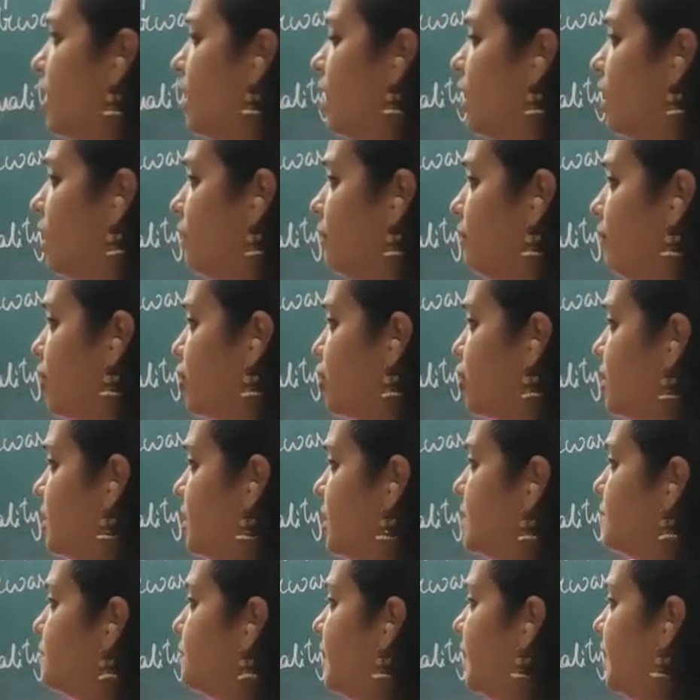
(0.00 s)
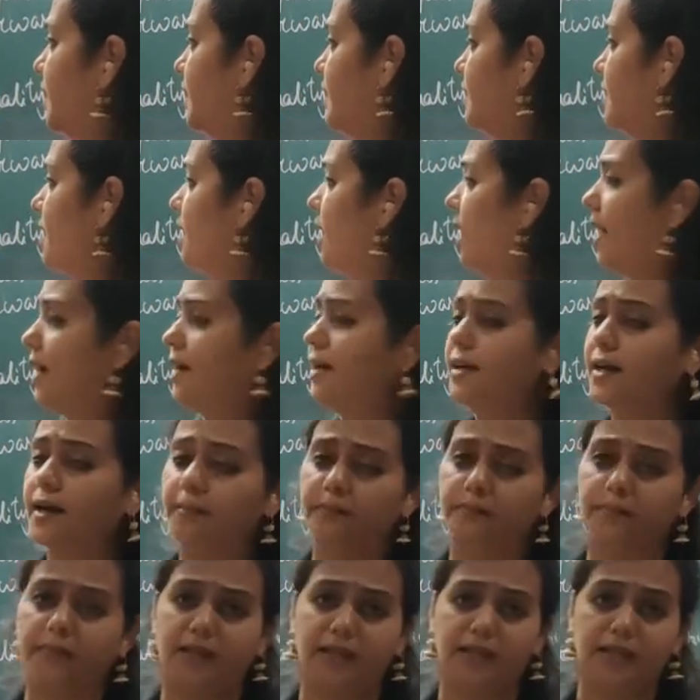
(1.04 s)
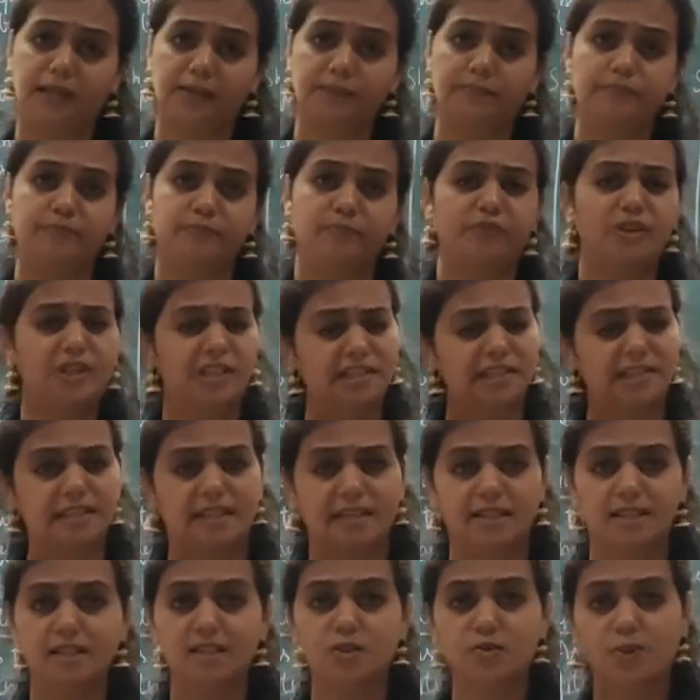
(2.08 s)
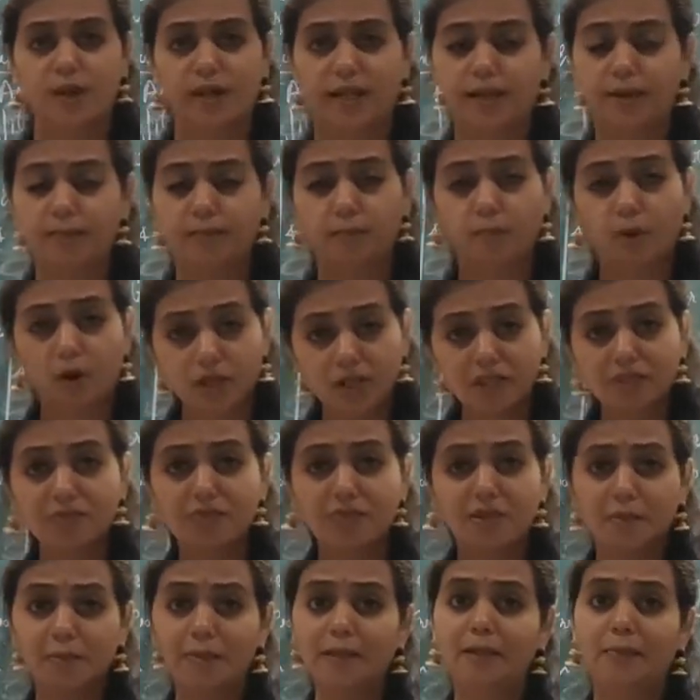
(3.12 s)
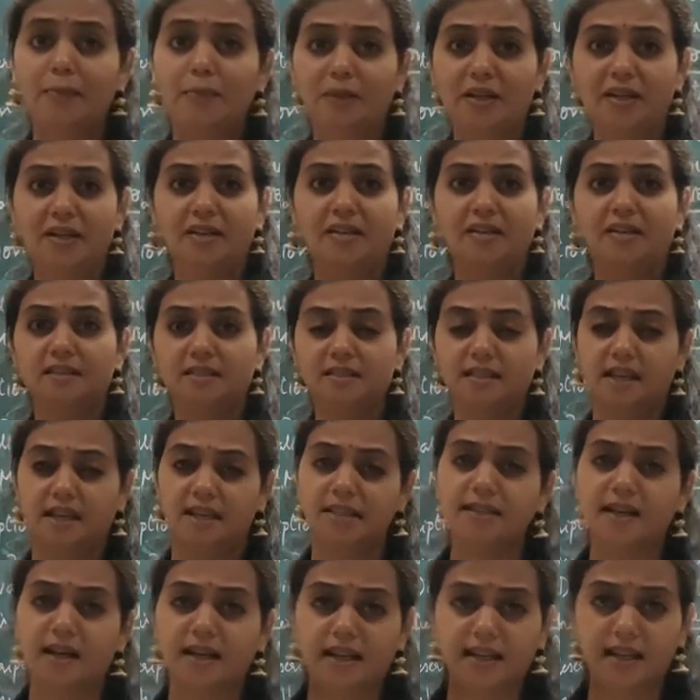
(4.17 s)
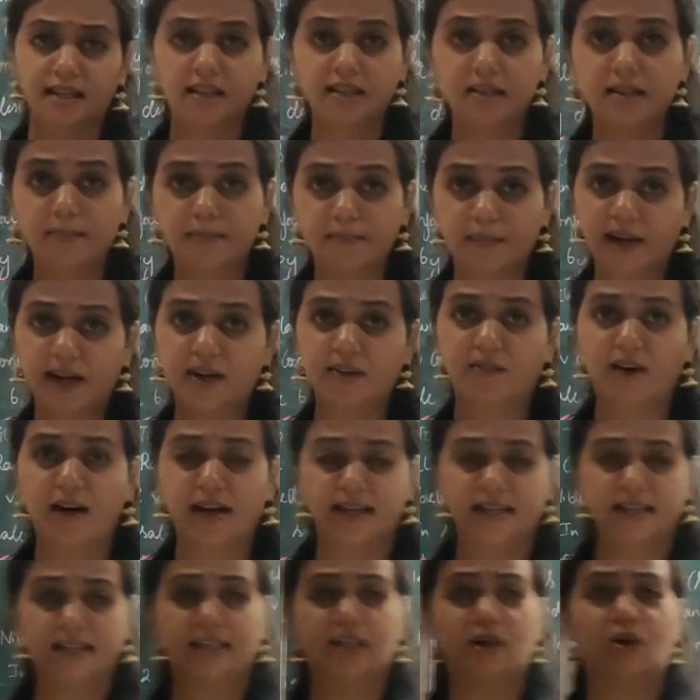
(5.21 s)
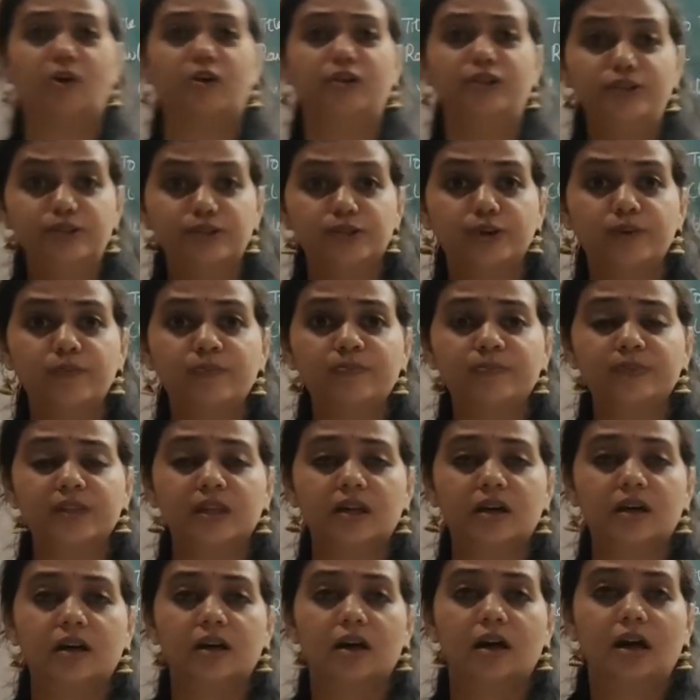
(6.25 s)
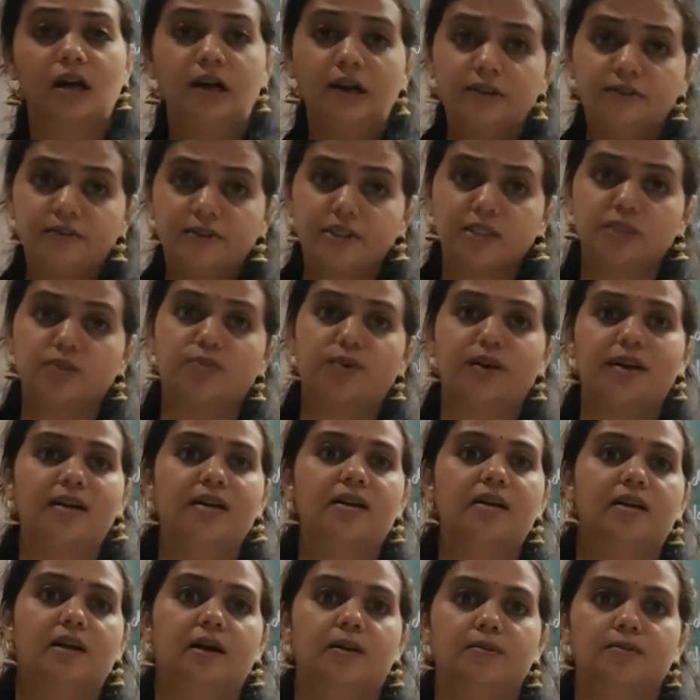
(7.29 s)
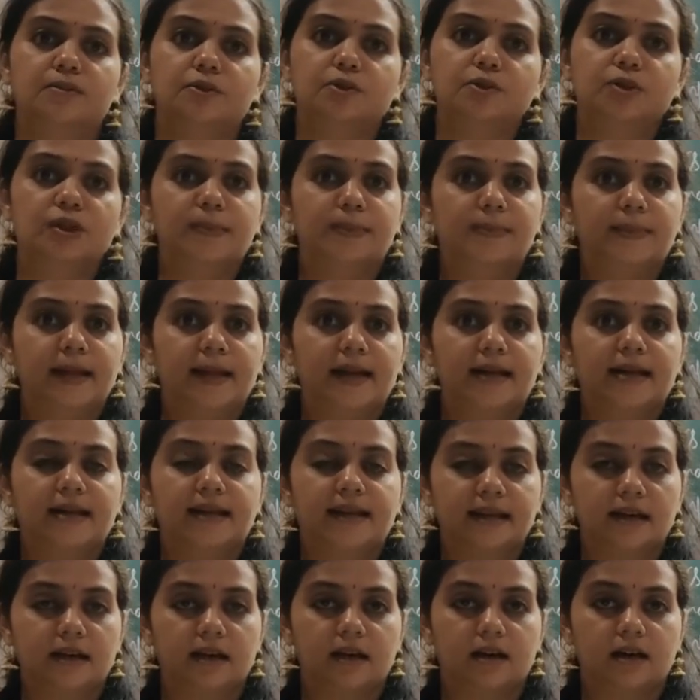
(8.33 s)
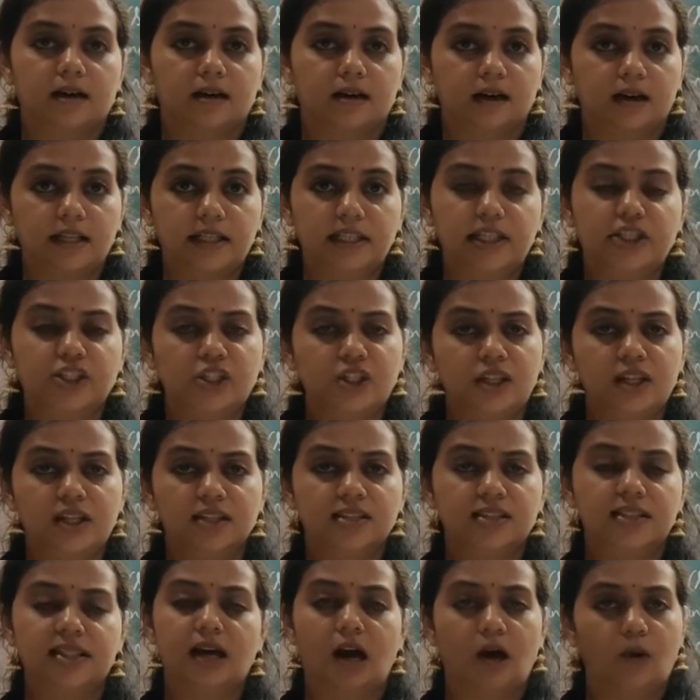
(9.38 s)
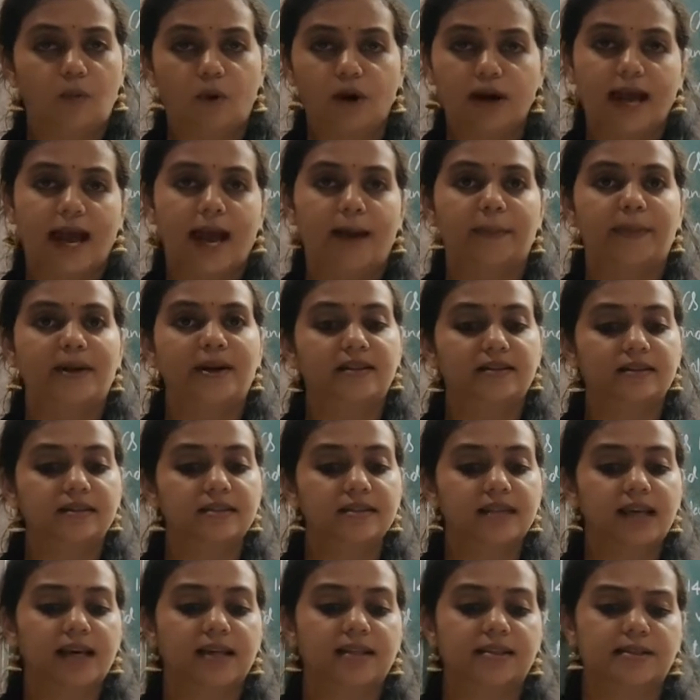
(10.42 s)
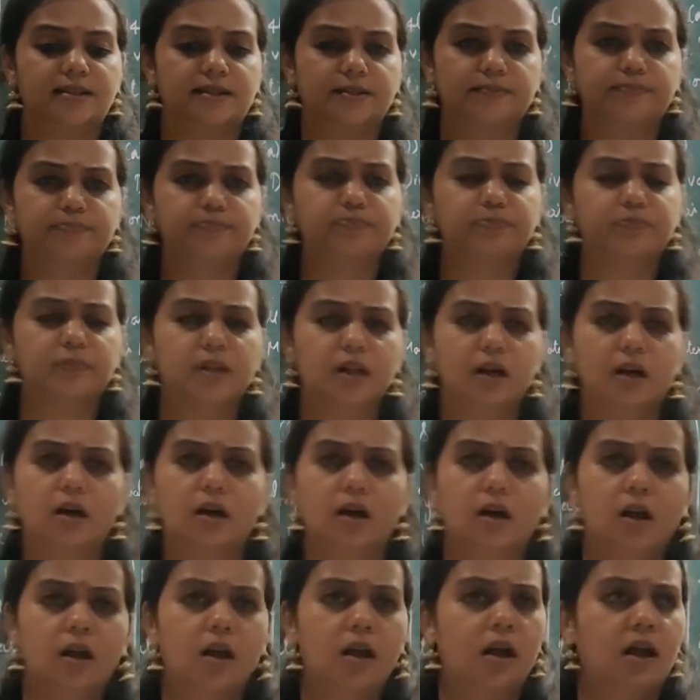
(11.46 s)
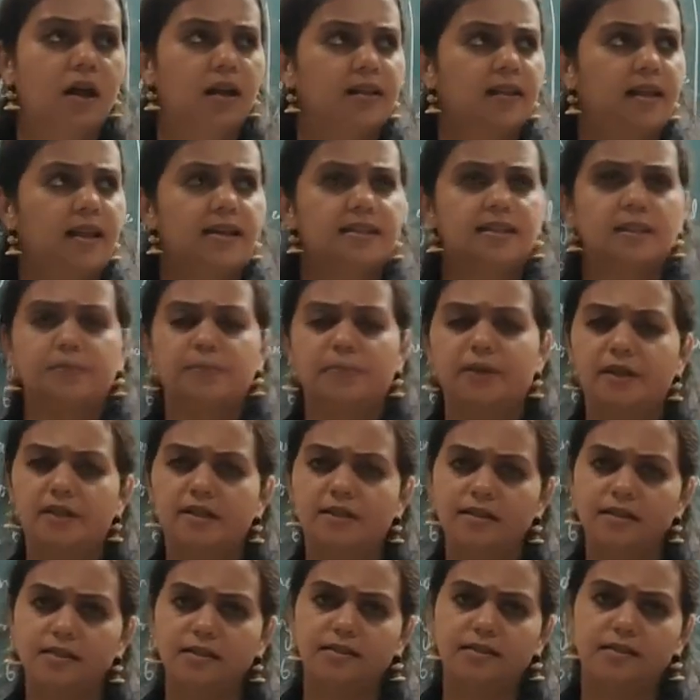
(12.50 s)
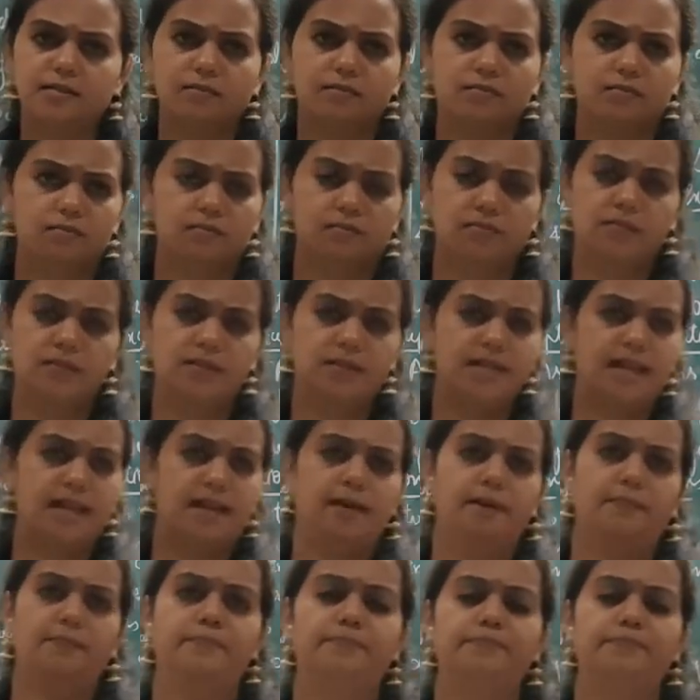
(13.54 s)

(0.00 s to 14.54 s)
Confectionaries Material and Company. Then this case is very important. We will be repeating this case again in implied warranty also. First, when it comes to implied condition, let's see what happened in this case. There is a person's seller.